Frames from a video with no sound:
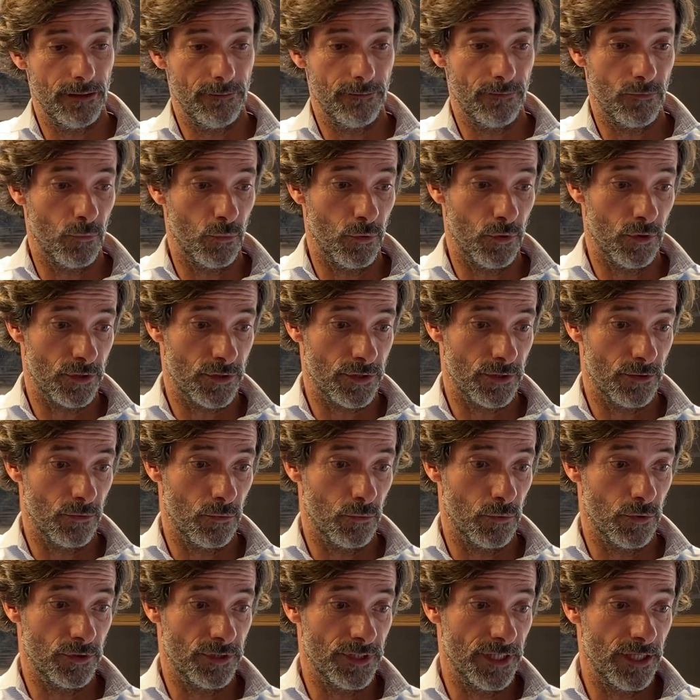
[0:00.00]

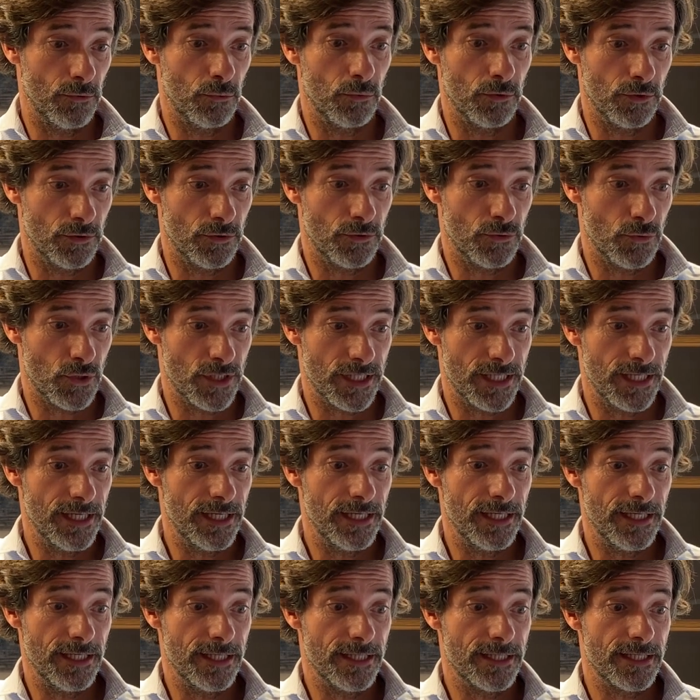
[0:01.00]
what they want to
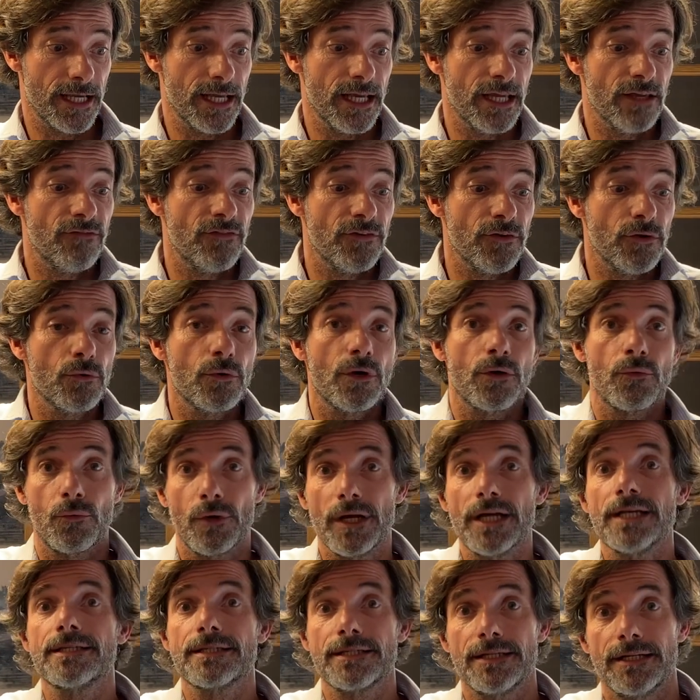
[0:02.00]
see is if you are
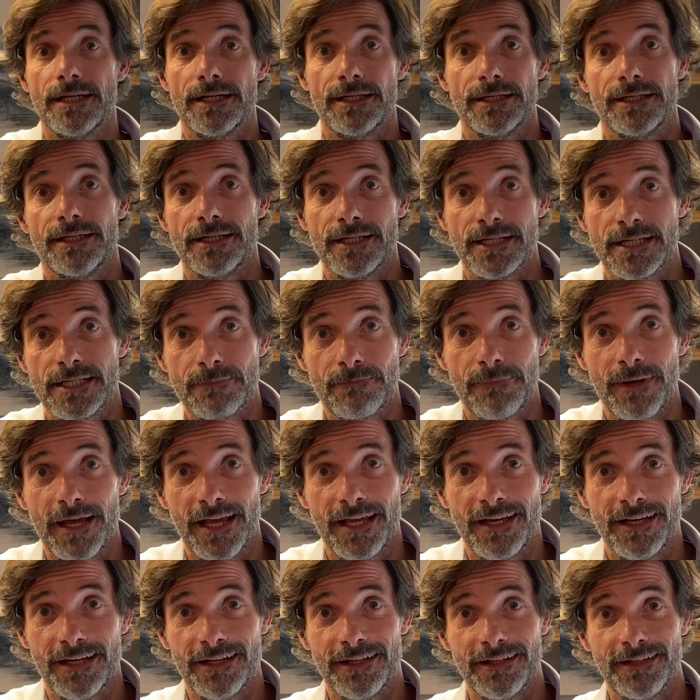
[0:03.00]
resident in
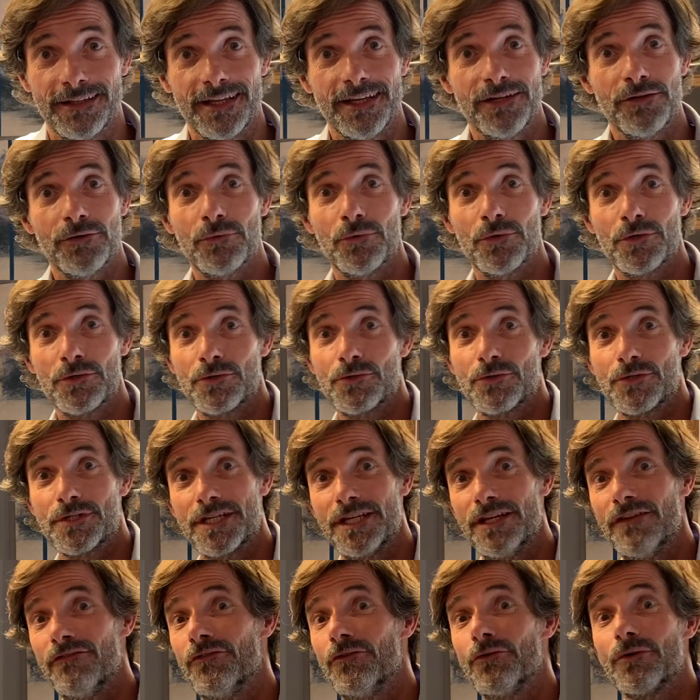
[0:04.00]
Spain. They don't want to see
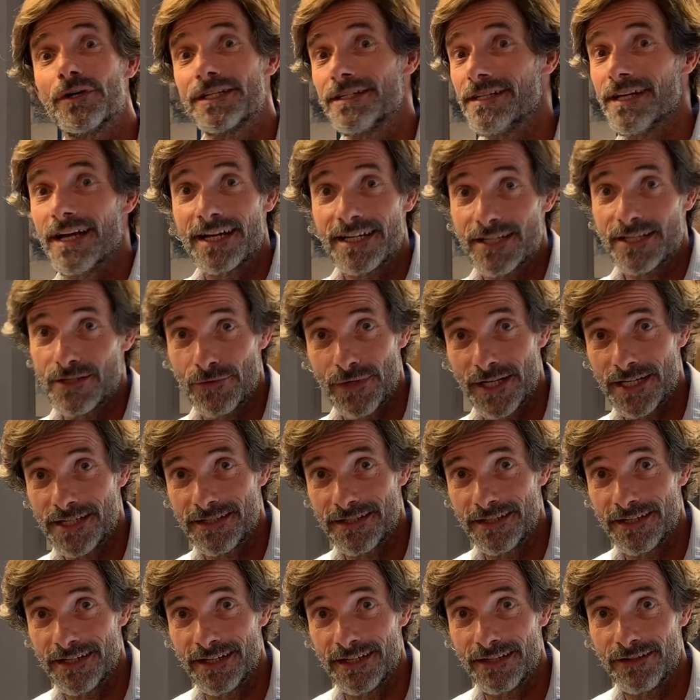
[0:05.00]
if you are tax
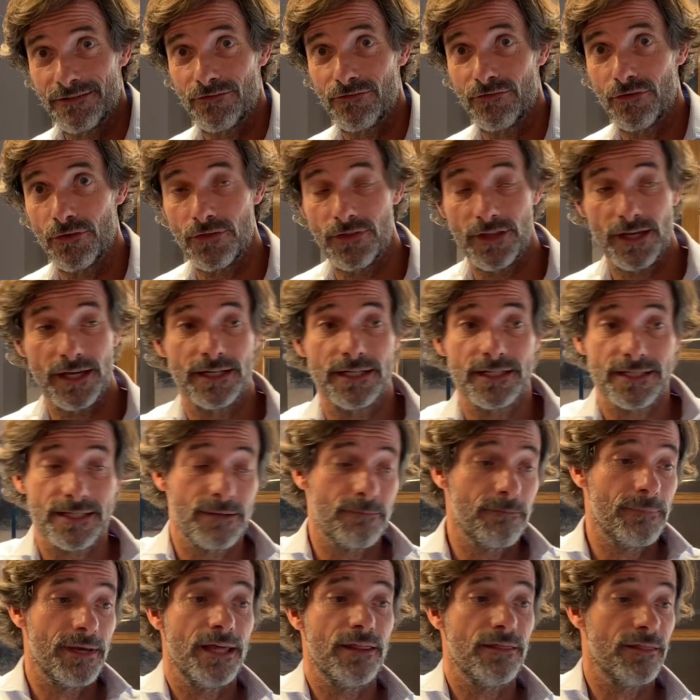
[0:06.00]
resident. For them, is the
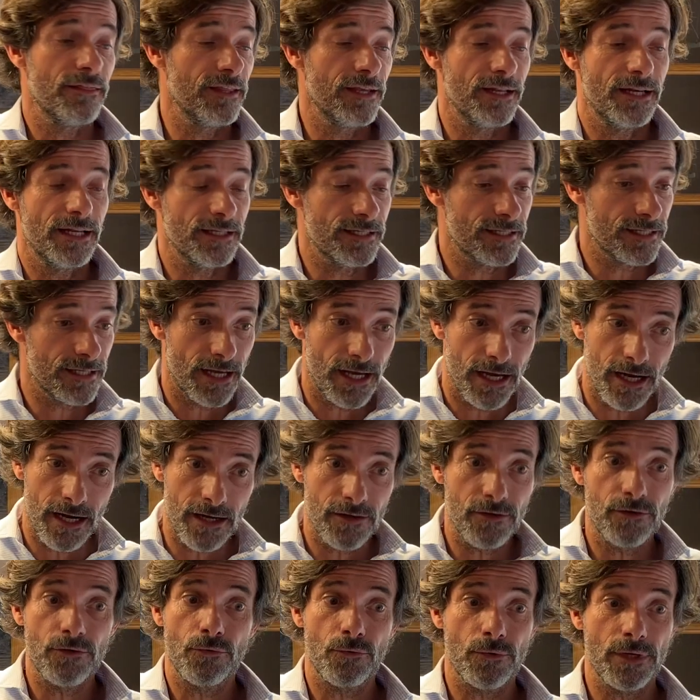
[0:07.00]
main thing is, are
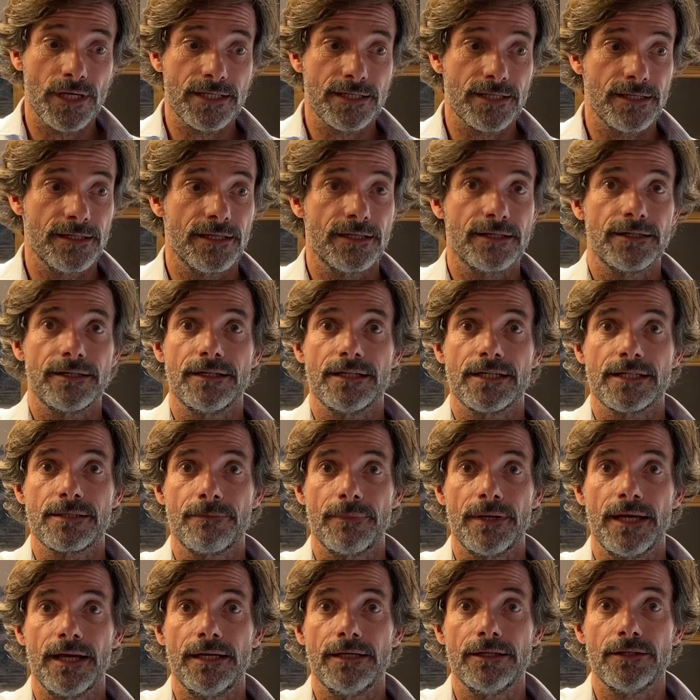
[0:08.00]
you resident in
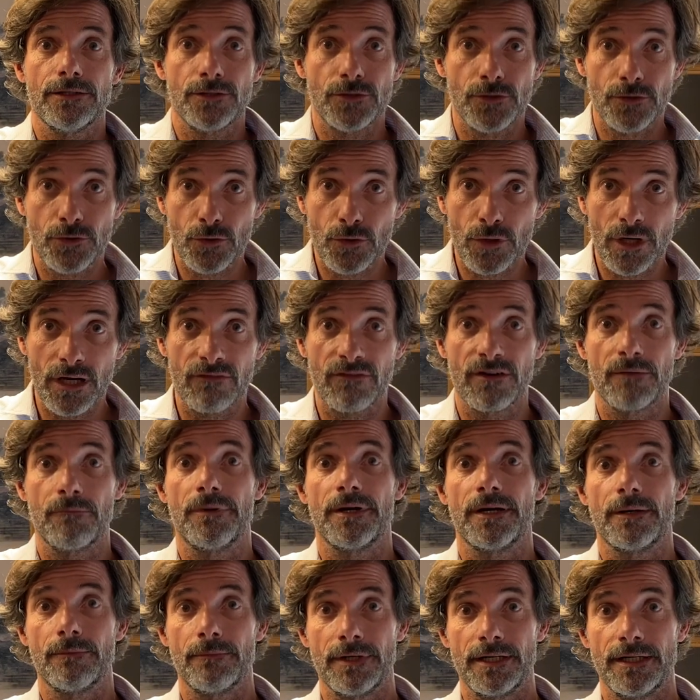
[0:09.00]
Spain? Do you have a
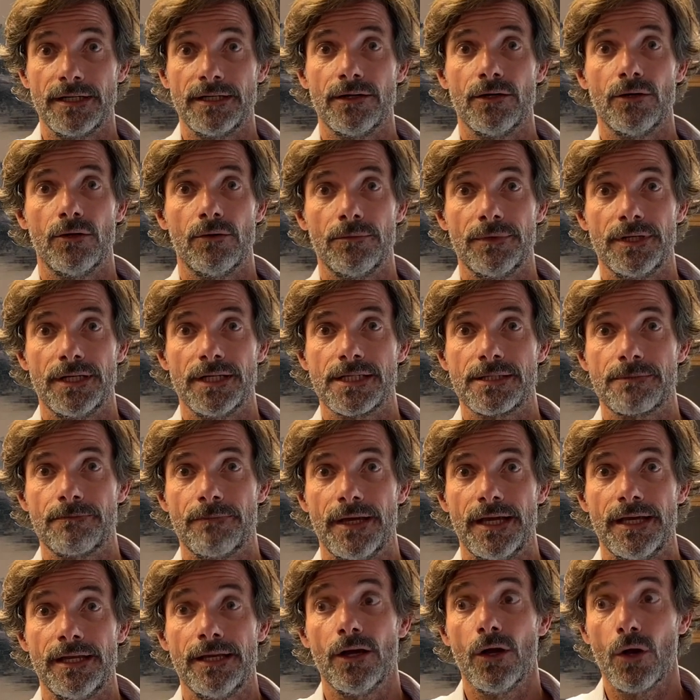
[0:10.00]
permanent home in
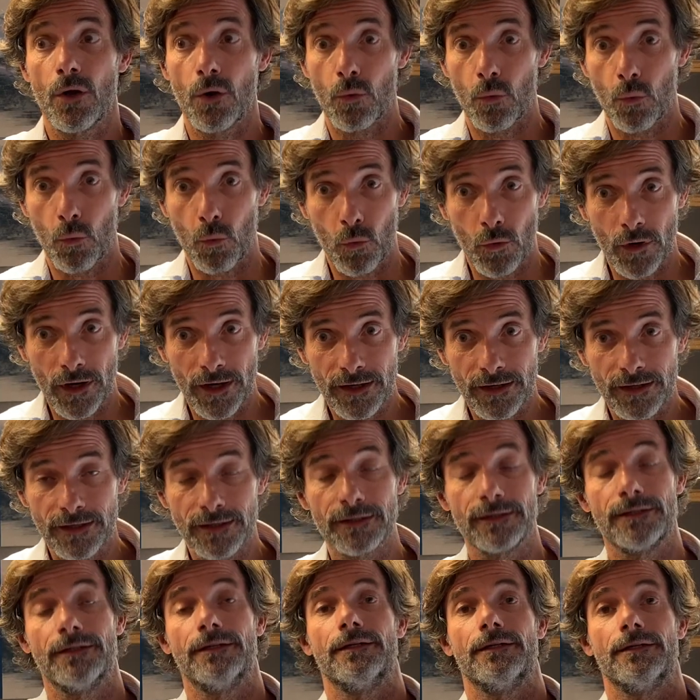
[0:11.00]
Spain? Where?
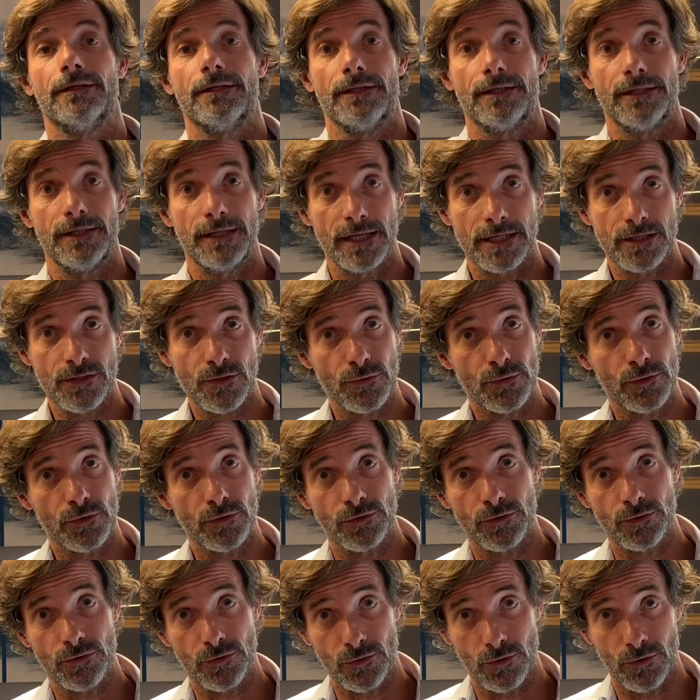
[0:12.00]
Just to
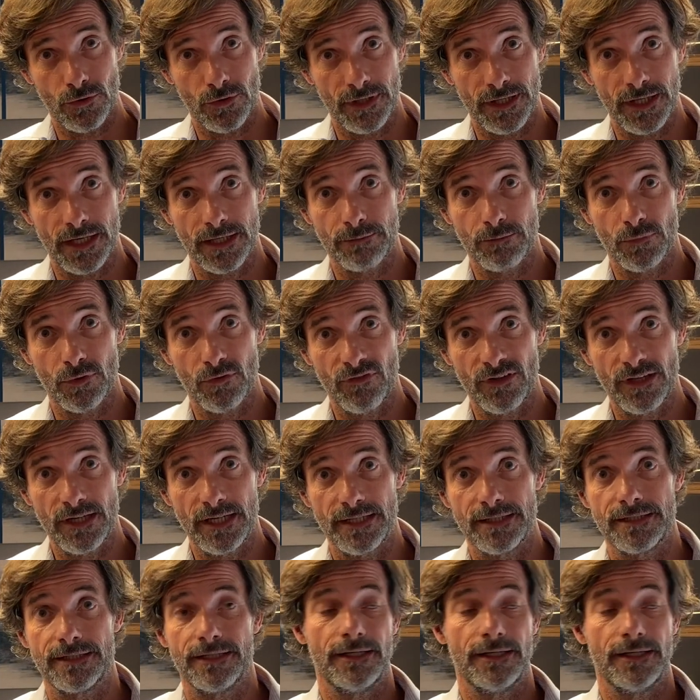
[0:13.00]
control that mobility.